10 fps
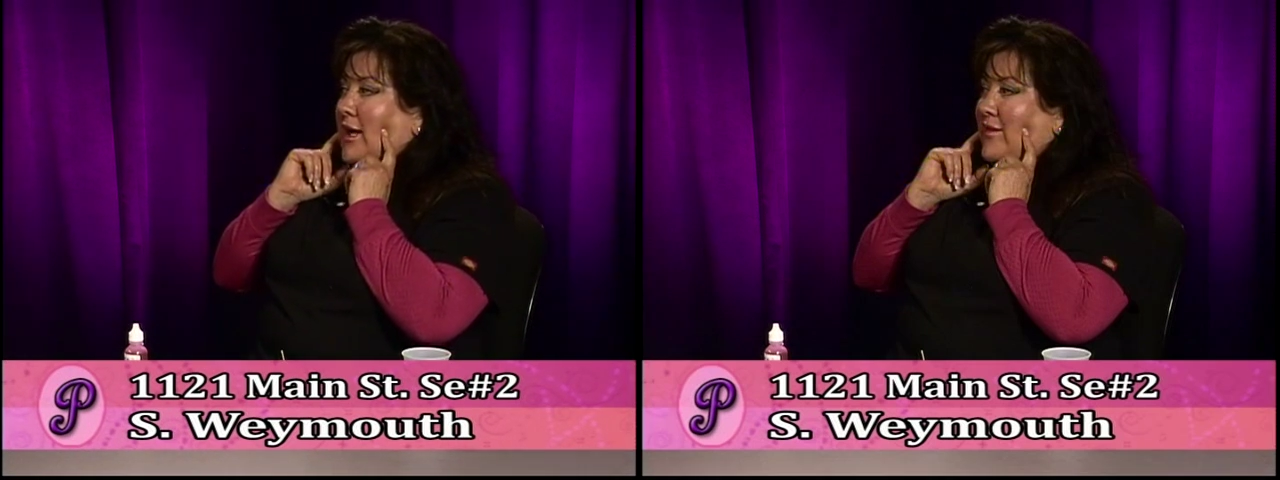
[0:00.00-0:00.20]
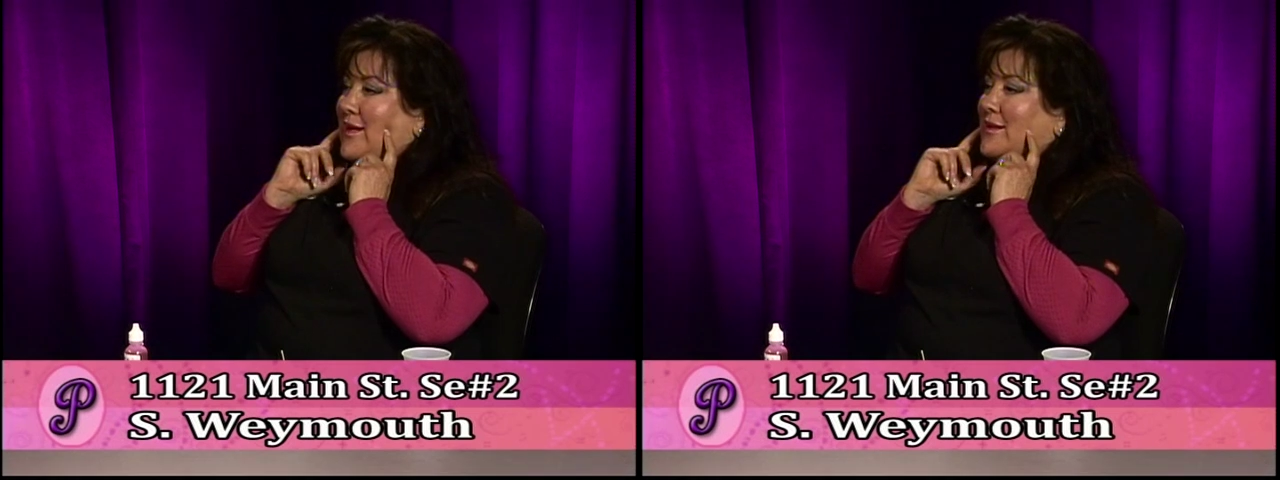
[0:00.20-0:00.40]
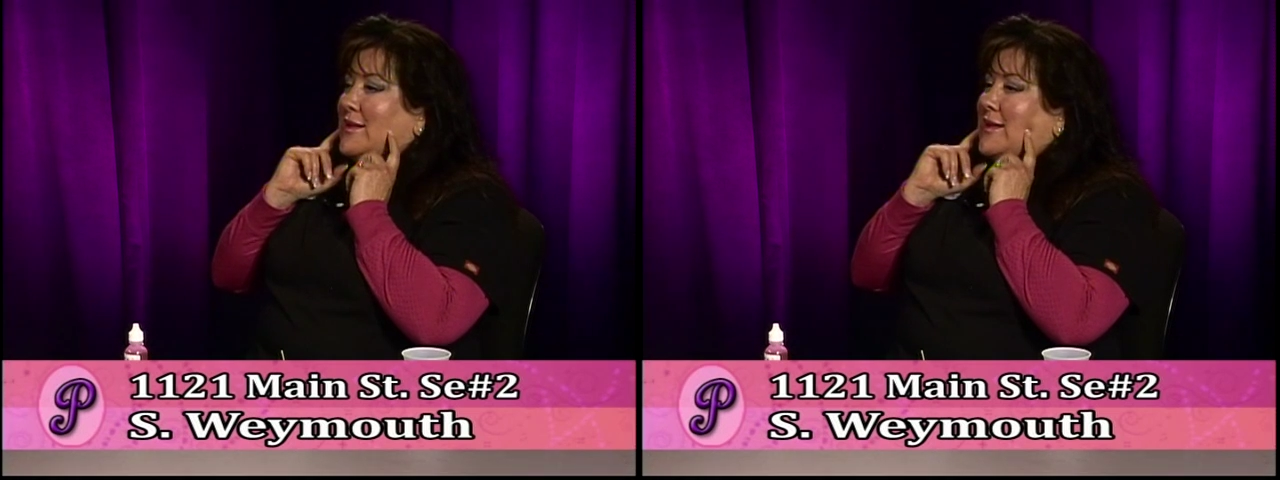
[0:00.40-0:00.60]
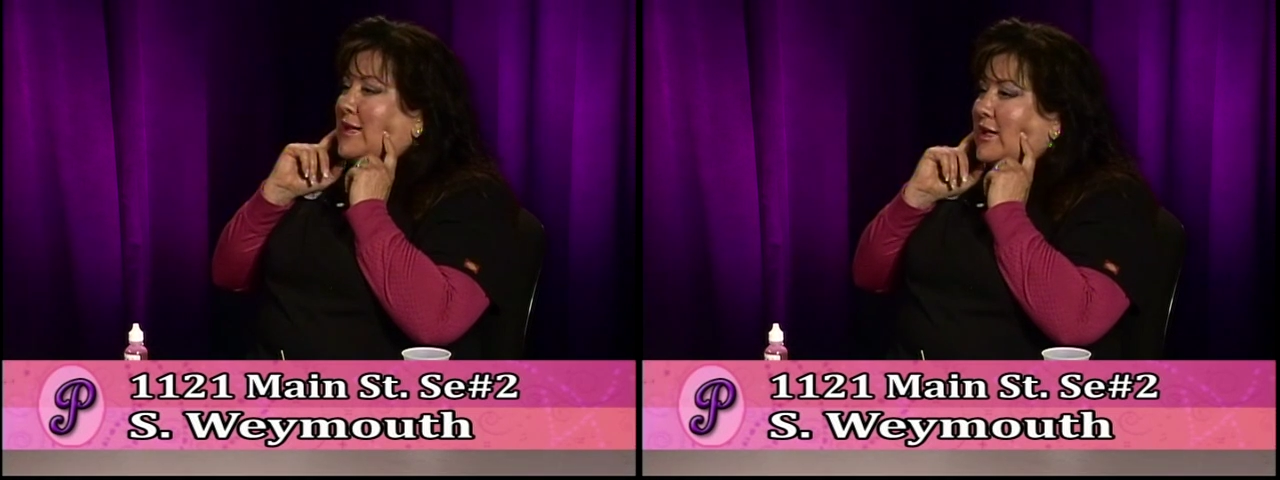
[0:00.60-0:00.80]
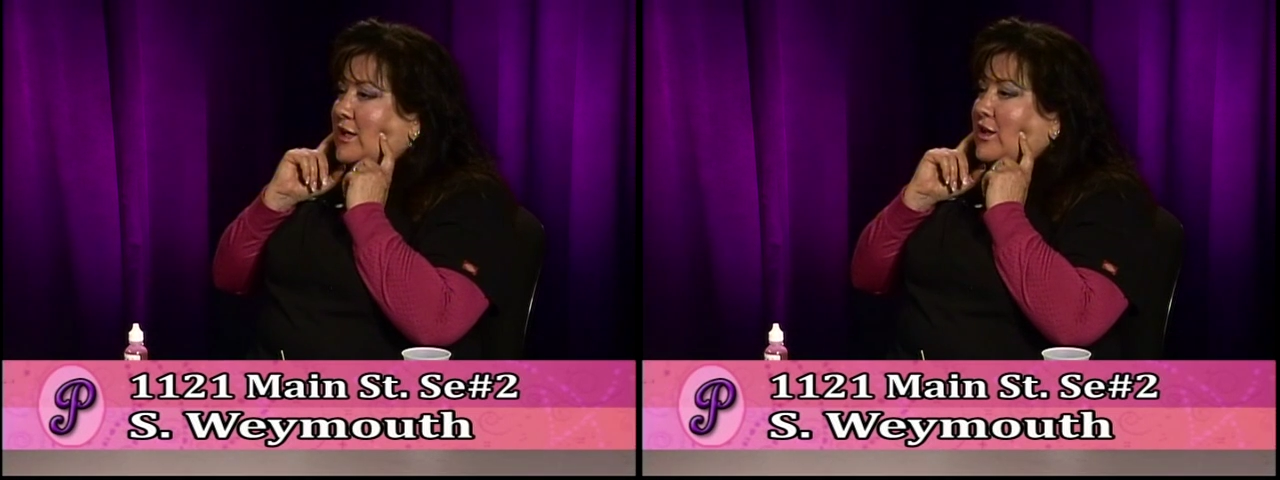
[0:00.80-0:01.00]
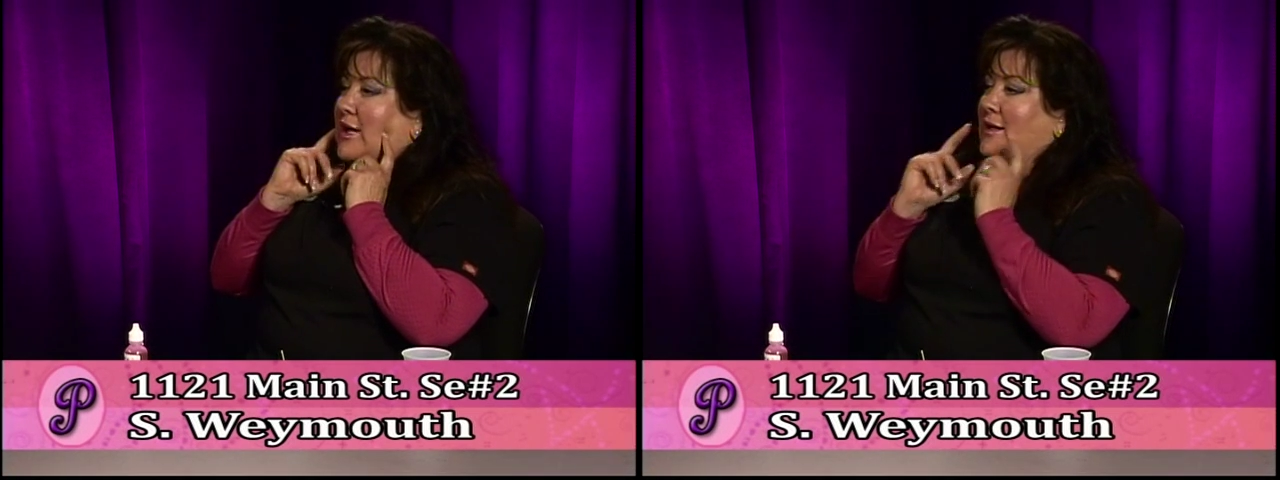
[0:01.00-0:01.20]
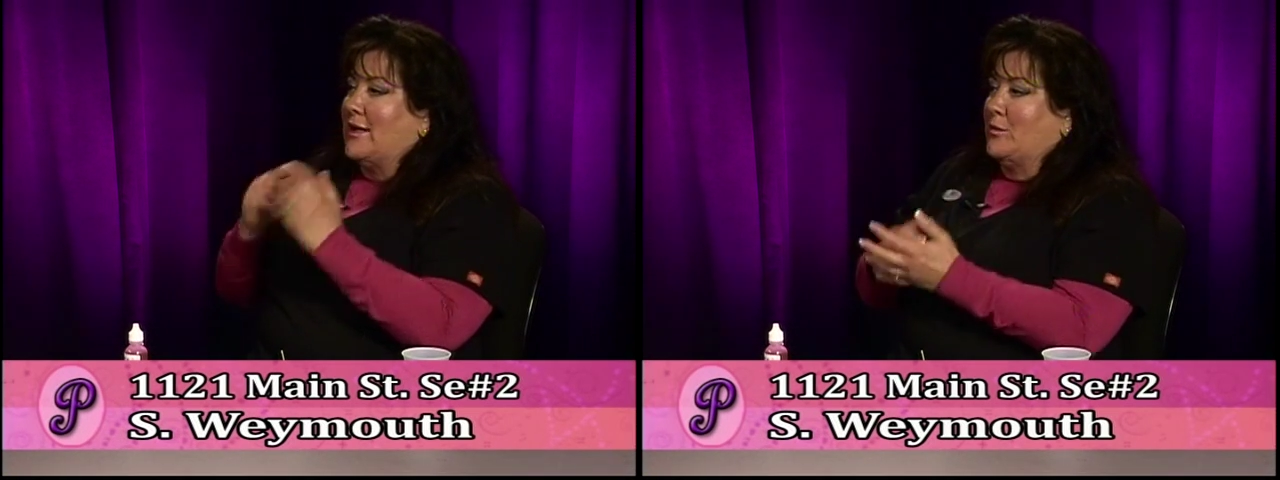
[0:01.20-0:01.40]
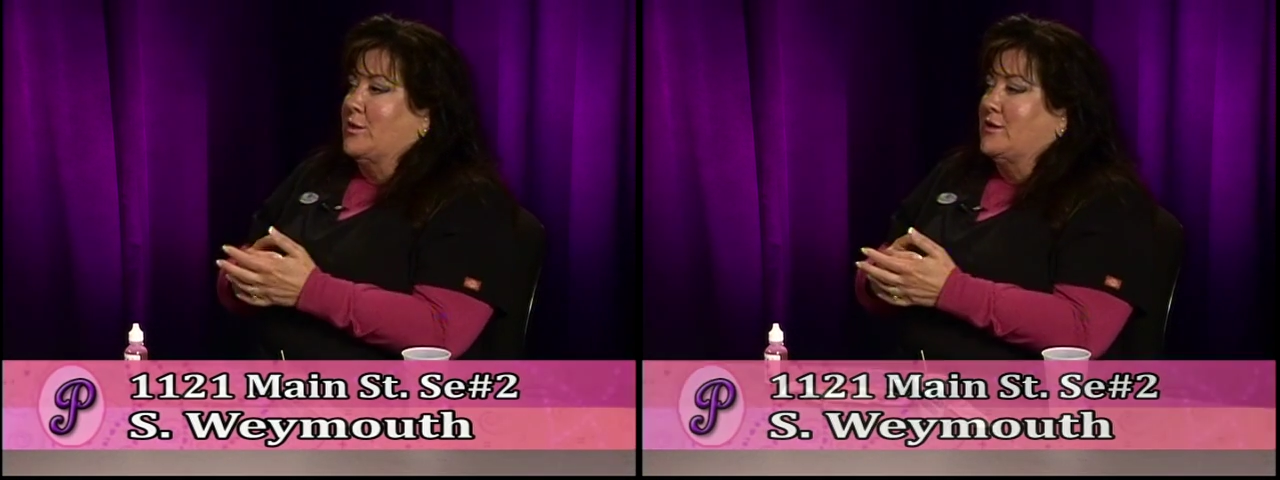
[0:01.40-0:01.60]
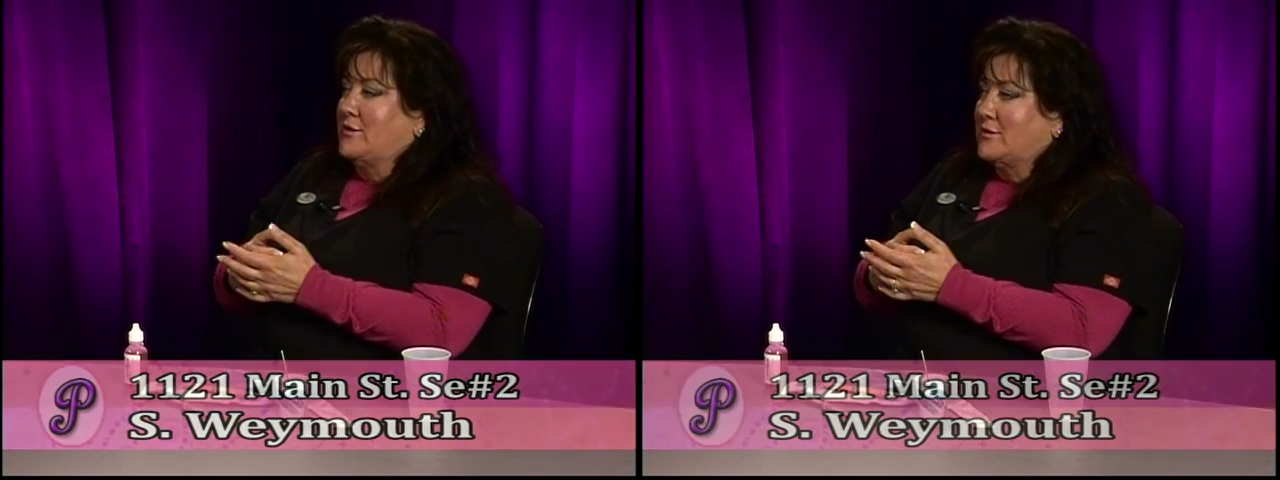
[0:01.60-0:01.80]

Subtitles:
that they're unable